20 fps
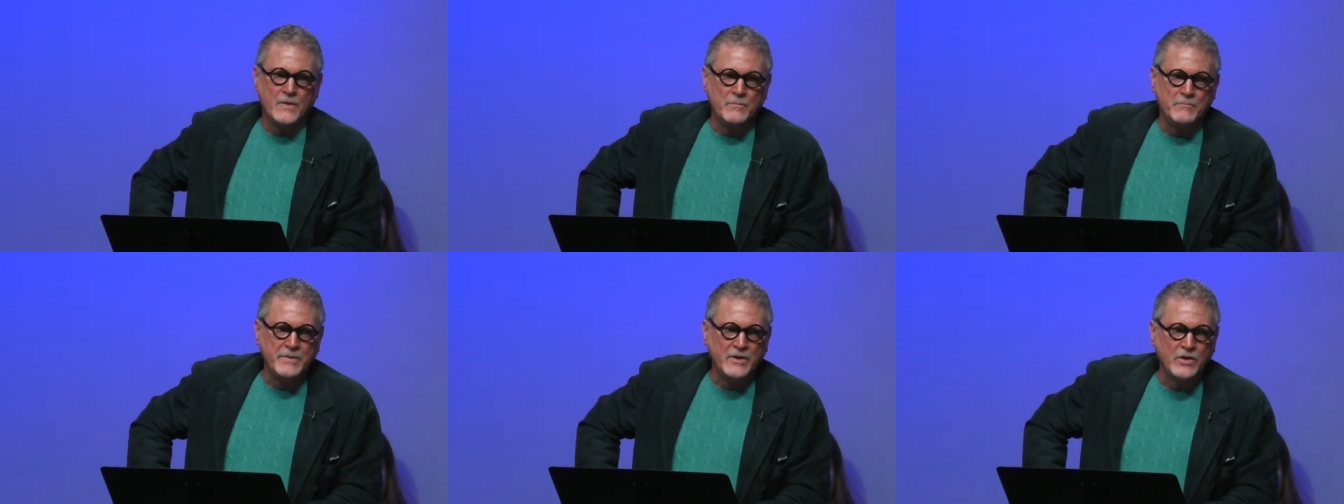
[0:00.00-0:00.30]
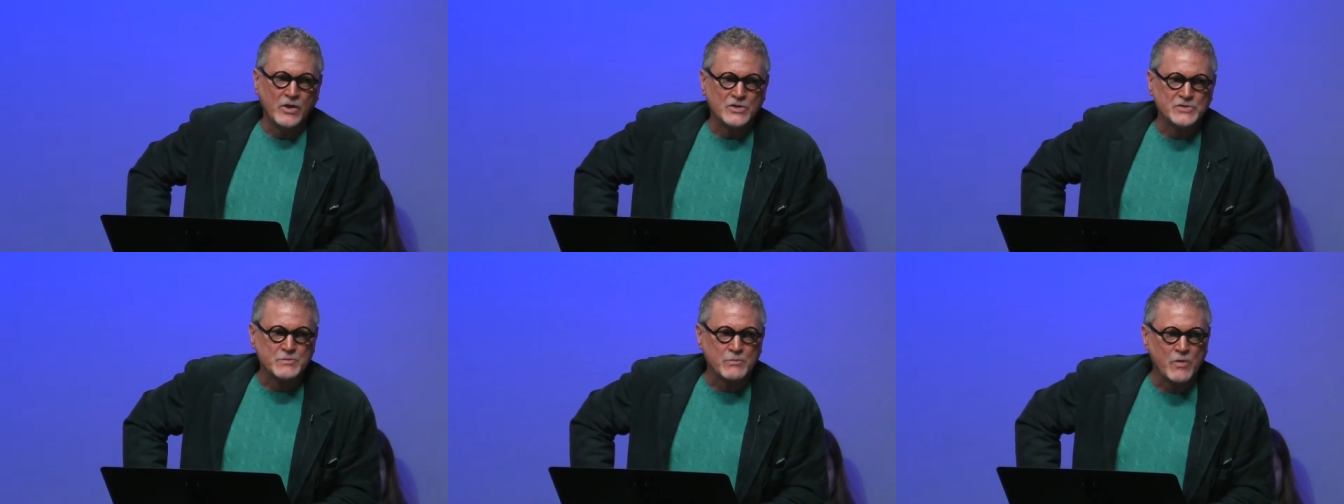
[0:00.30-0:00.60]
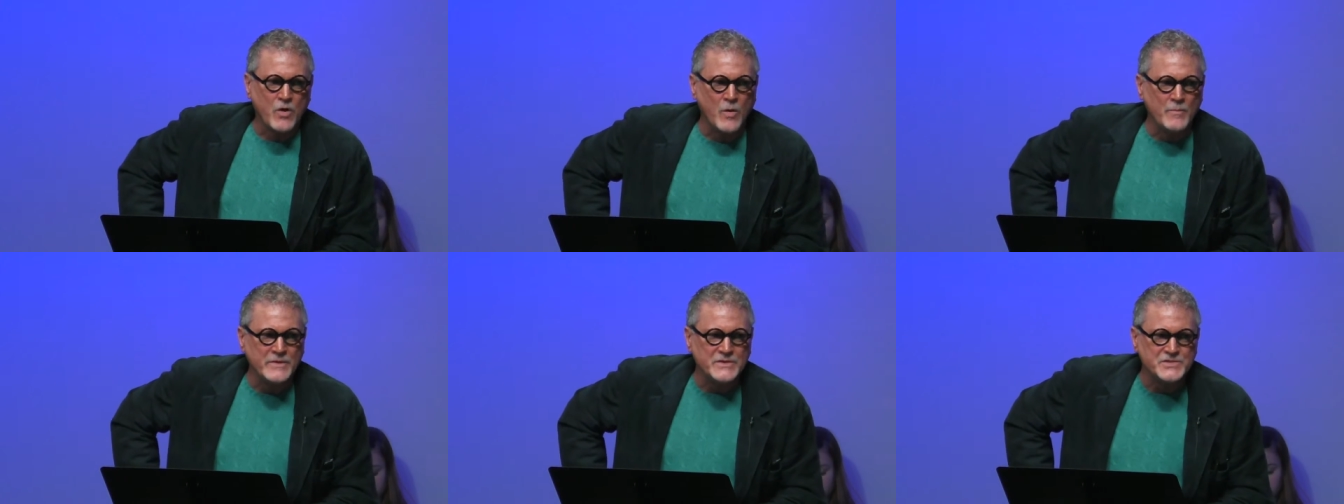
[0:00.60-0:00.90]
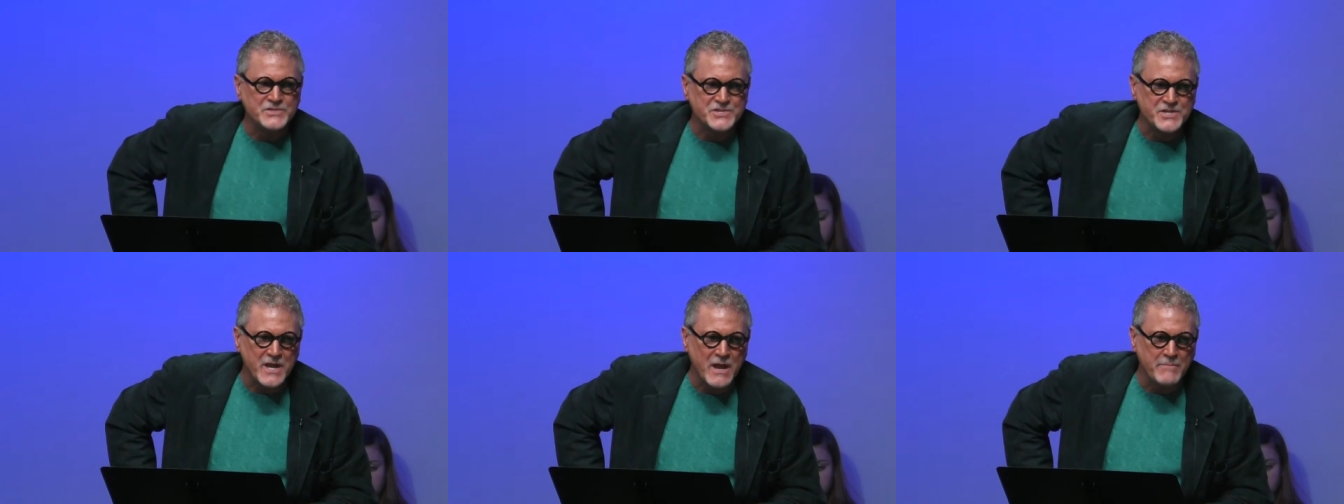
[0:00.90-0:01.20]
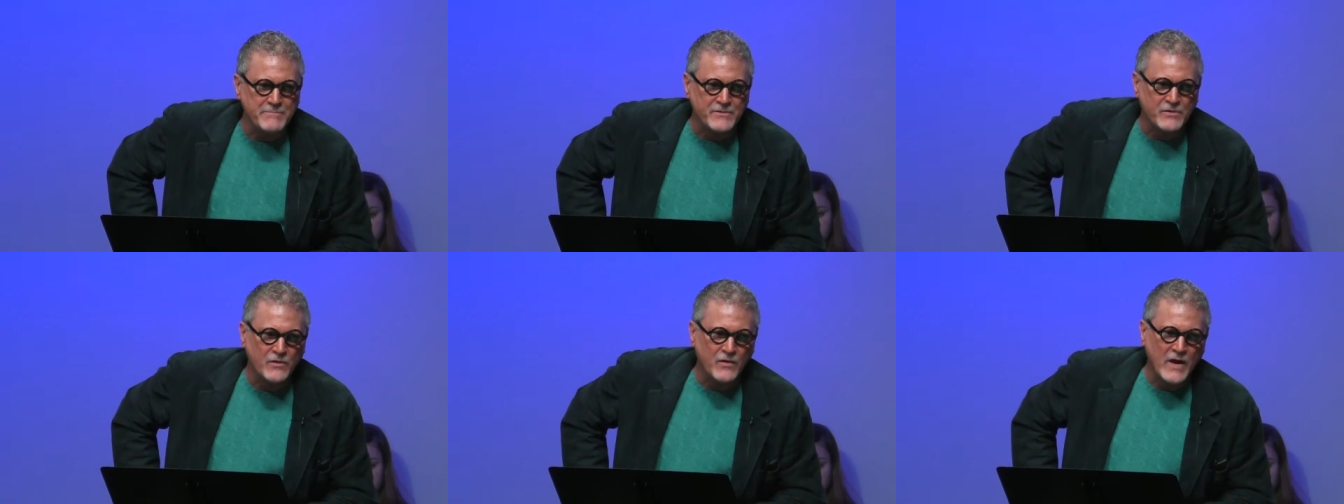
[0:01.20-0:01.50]
Because Romans
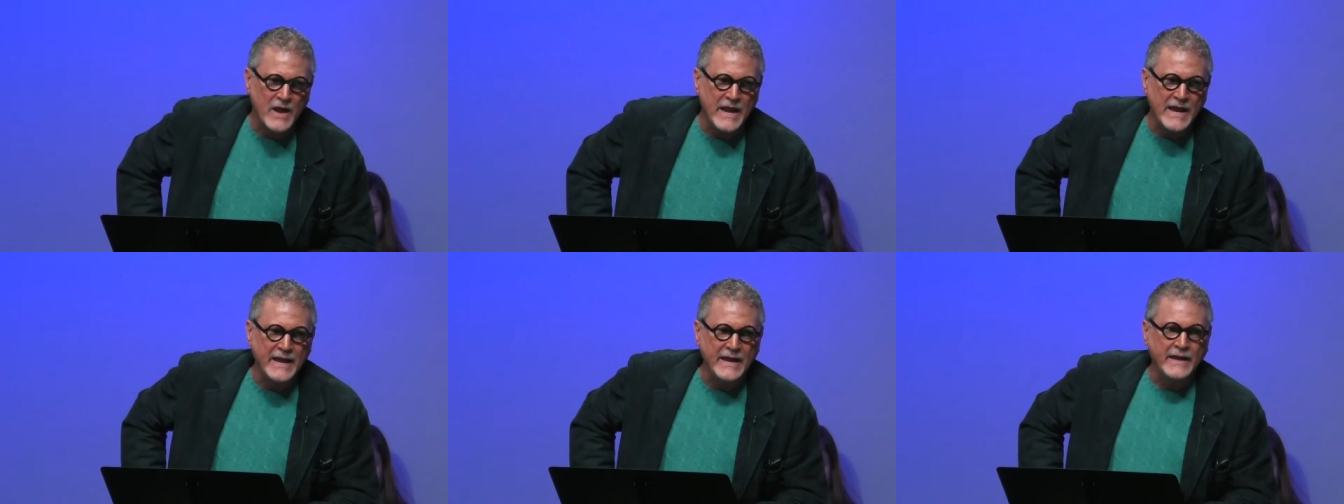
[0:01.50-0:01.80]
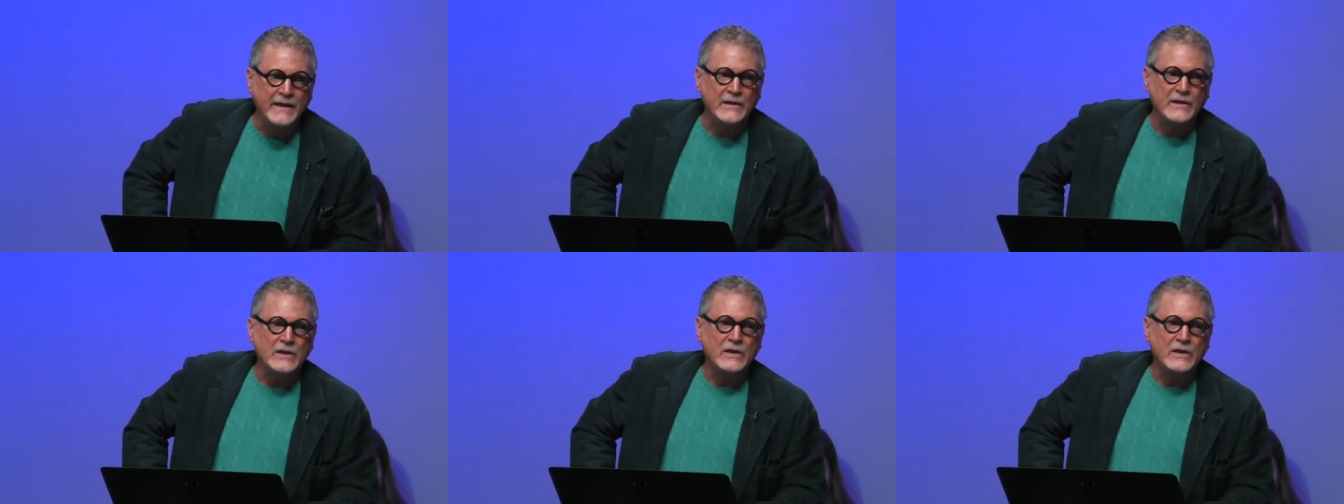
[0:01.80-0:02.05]
chapter 8